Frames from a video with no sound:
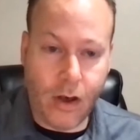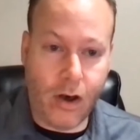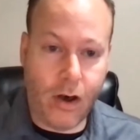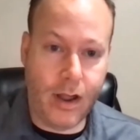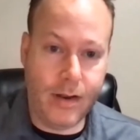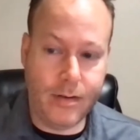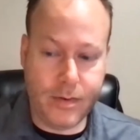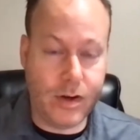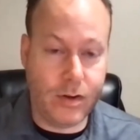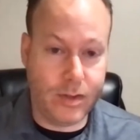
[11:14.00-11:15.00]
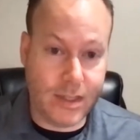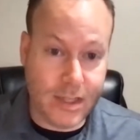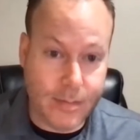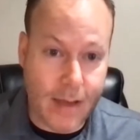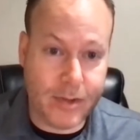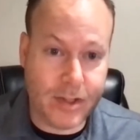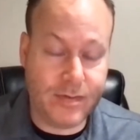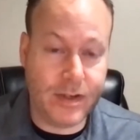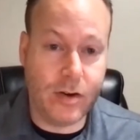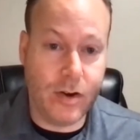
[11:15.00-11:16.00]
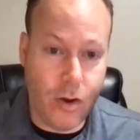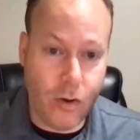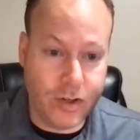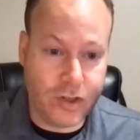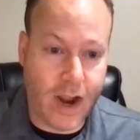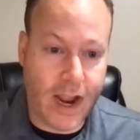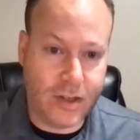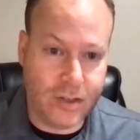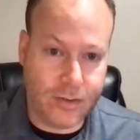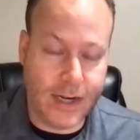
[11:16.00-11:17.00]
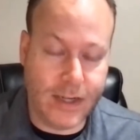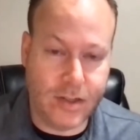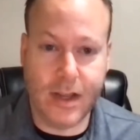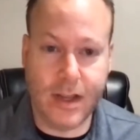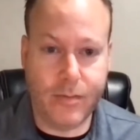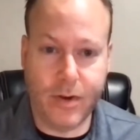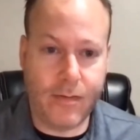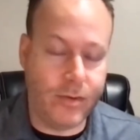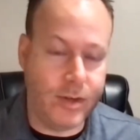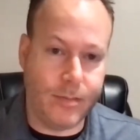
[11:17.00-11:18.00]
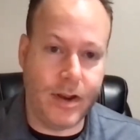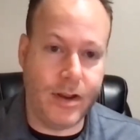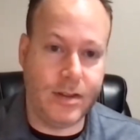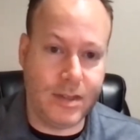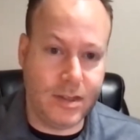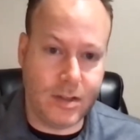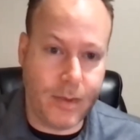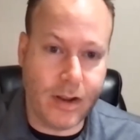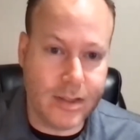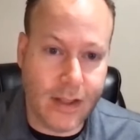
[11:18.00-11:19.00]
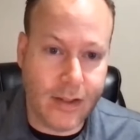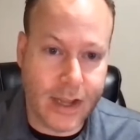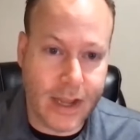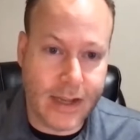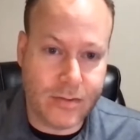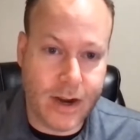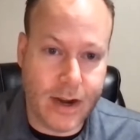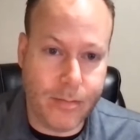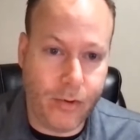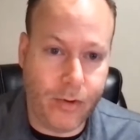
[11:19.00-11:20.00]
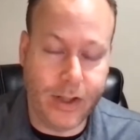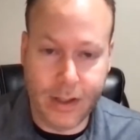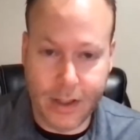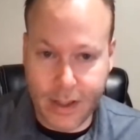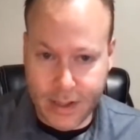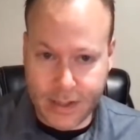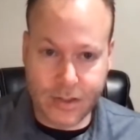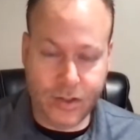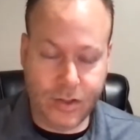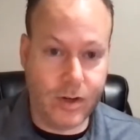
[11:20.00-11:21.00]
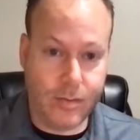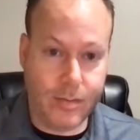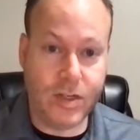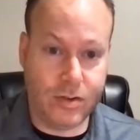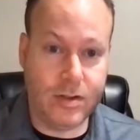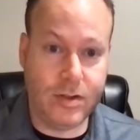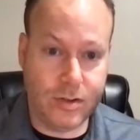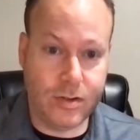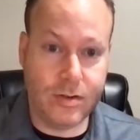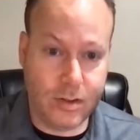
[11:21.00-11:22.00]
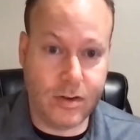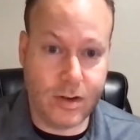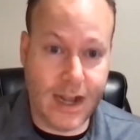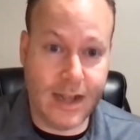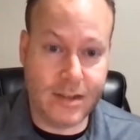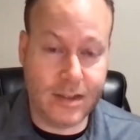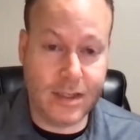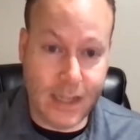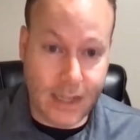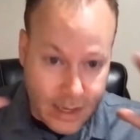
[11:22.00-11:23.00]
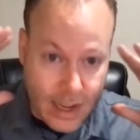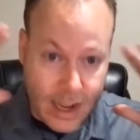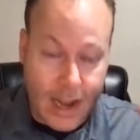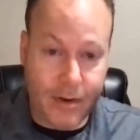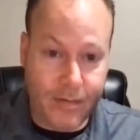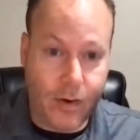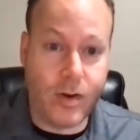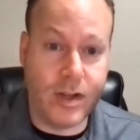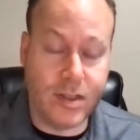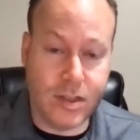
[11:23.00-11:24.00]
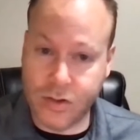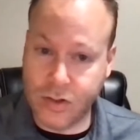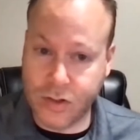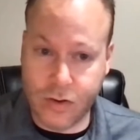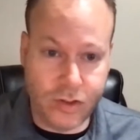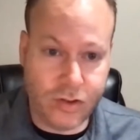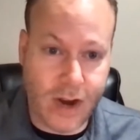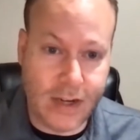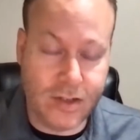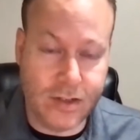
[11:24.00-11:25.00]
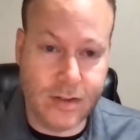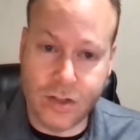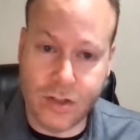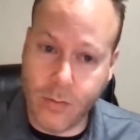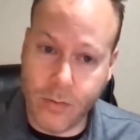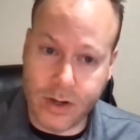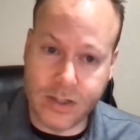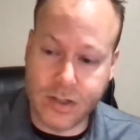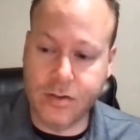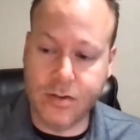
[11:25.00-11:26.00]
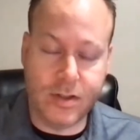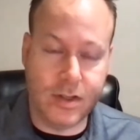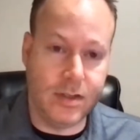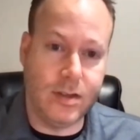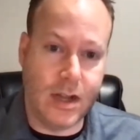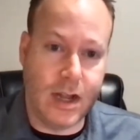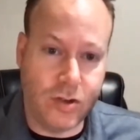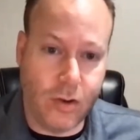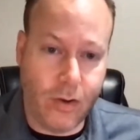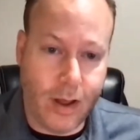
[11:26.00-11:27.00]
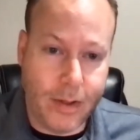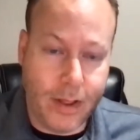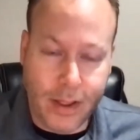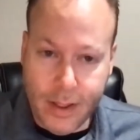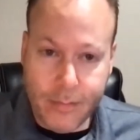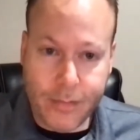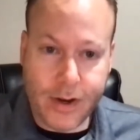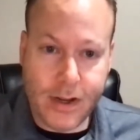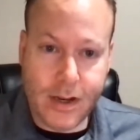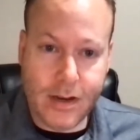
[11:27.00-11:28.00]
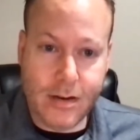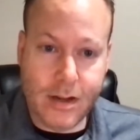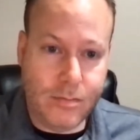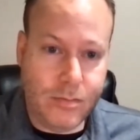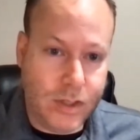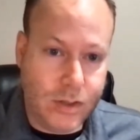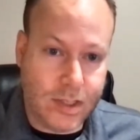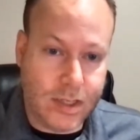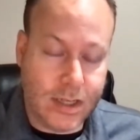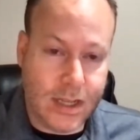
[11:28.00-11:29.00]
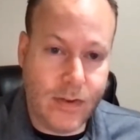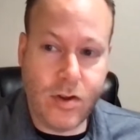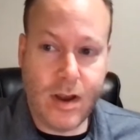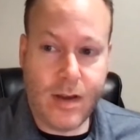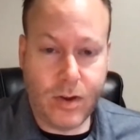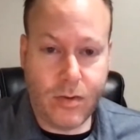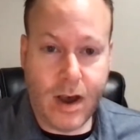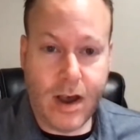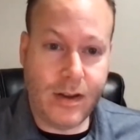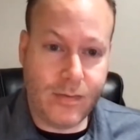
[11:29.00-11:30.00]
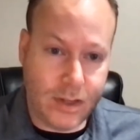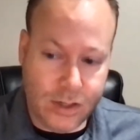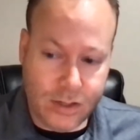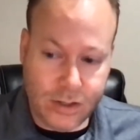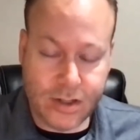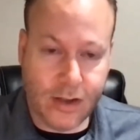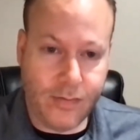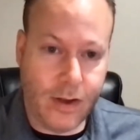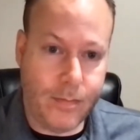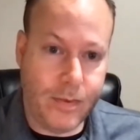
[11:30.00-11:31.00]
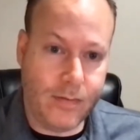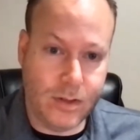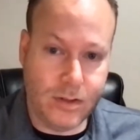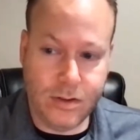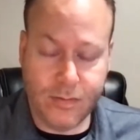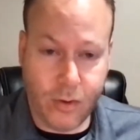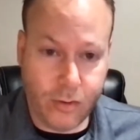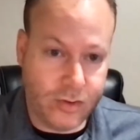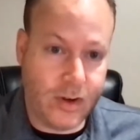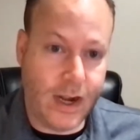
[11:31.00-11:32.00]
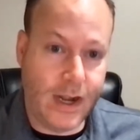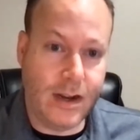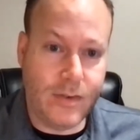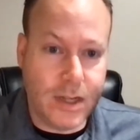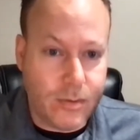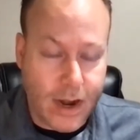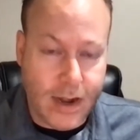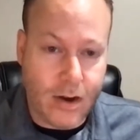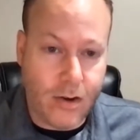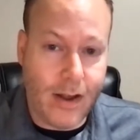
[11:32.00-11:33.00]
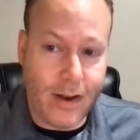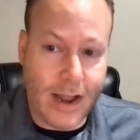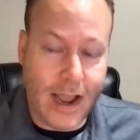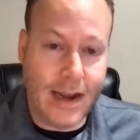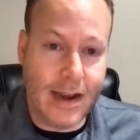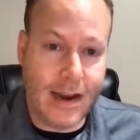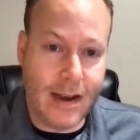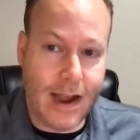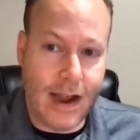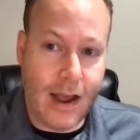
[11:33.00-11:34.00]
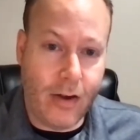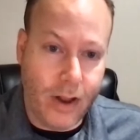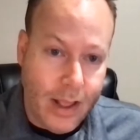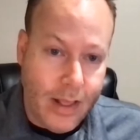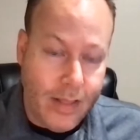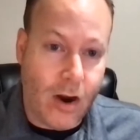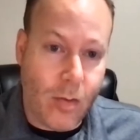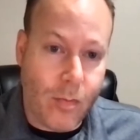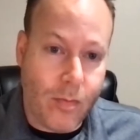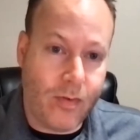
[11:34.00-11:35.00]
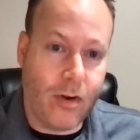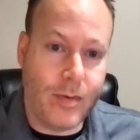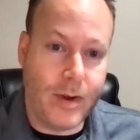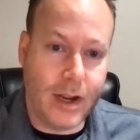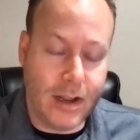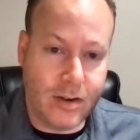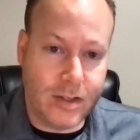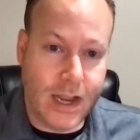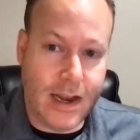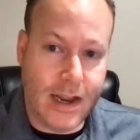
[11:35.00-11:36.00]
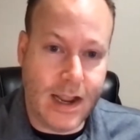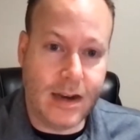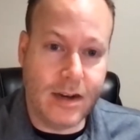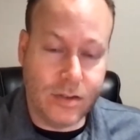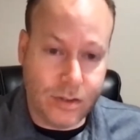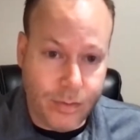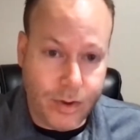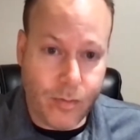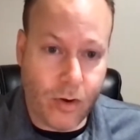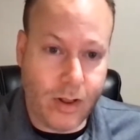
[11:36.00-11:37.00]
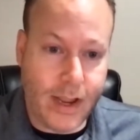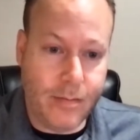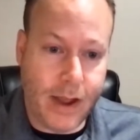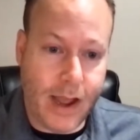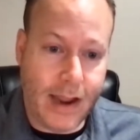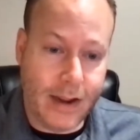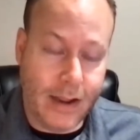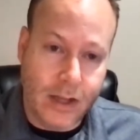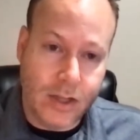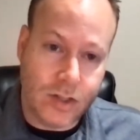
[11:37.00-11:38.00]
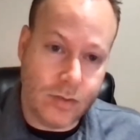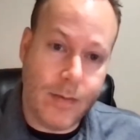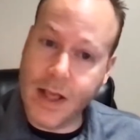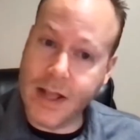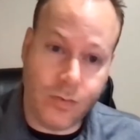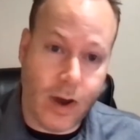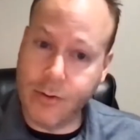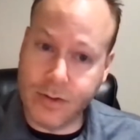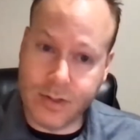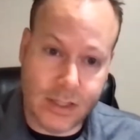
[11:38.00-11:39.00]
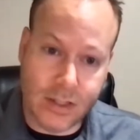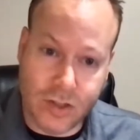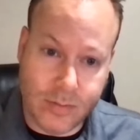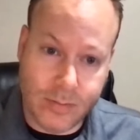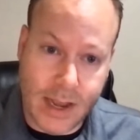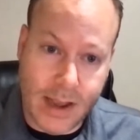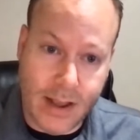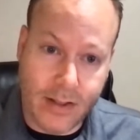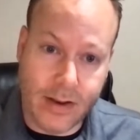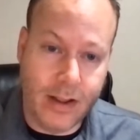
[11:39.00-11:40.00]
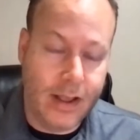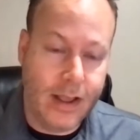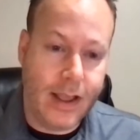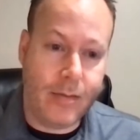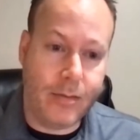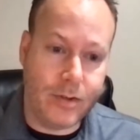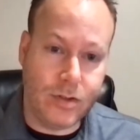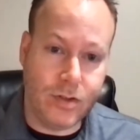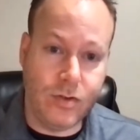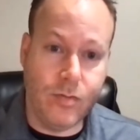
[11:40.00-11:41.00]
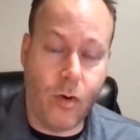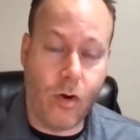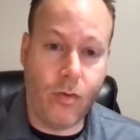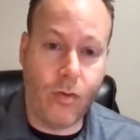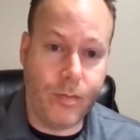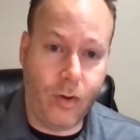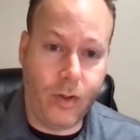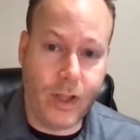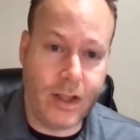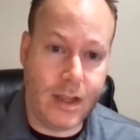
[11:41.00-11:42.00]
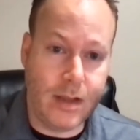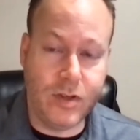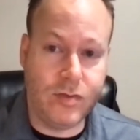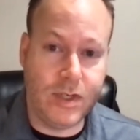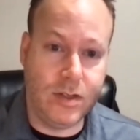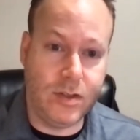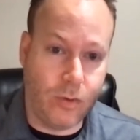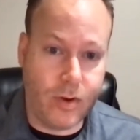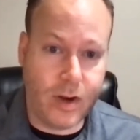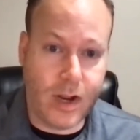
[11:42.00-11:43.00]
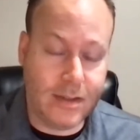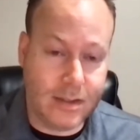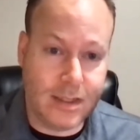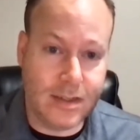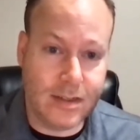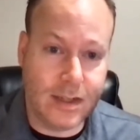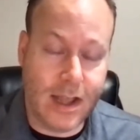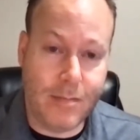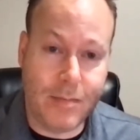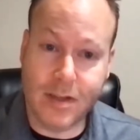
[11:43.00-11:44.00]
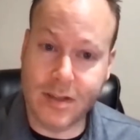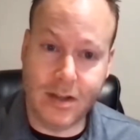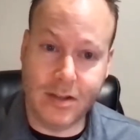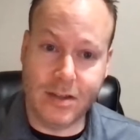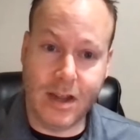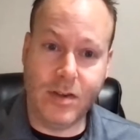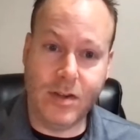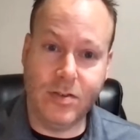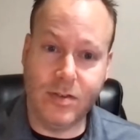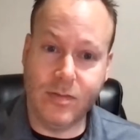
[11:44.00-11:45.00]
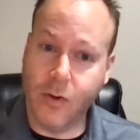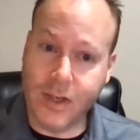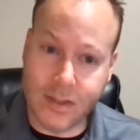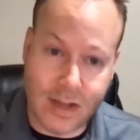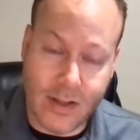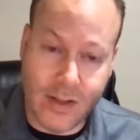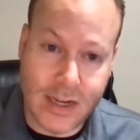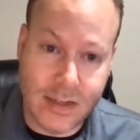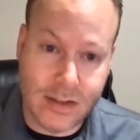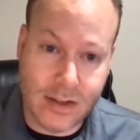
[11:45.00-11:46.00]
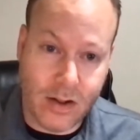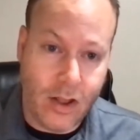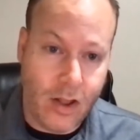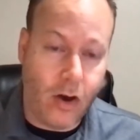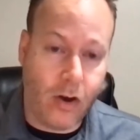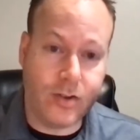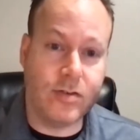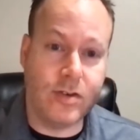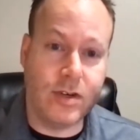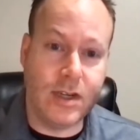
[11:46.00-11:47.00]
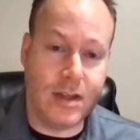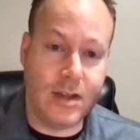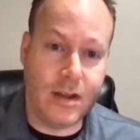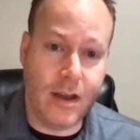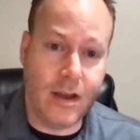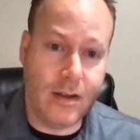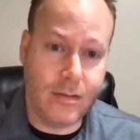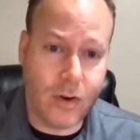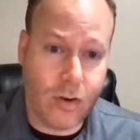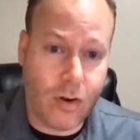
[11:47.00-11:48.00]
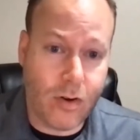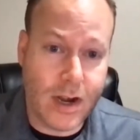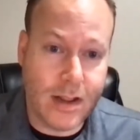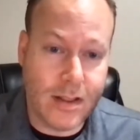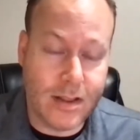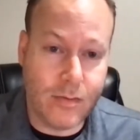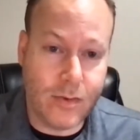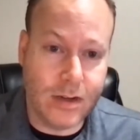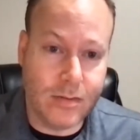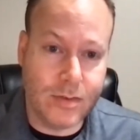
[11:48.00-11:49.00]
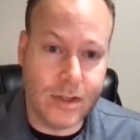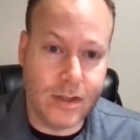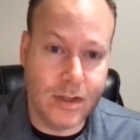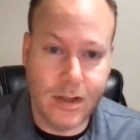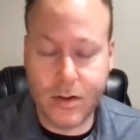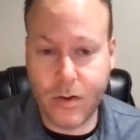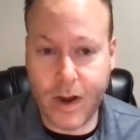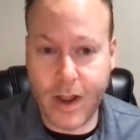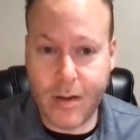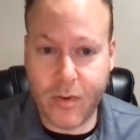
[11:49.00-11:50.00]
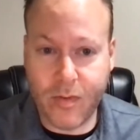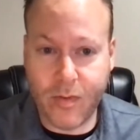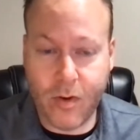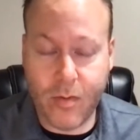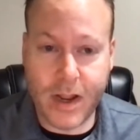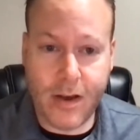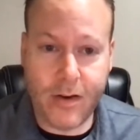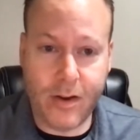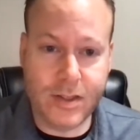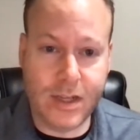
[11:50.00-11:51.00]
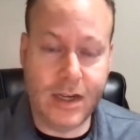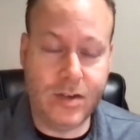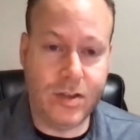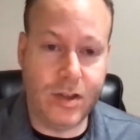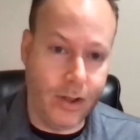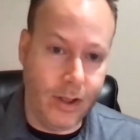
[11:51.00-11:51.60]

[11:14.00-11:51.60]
on you know the team atmosphere and no distractions right just like whenever we somebody see somebody on a telecast right in bowling is you want to make sure that you're you're constantly in the game and focused and there's no distractions because you don't want an excuse to to not show up but in, in, in music even though you have to go out and you have to gear yourself up you have to do your vocal training you have to get ready to go out night in and night out they are performing and entertaining and it's a little bit more laid back so maybe that's why we're seeing jimmy allen able to do more with bowling, like in between tour days and things like that, because he doesn't have to use his voice. It's not like he's going to alter anything uh, or hurt anything when he comes to going out and performing out on stage. So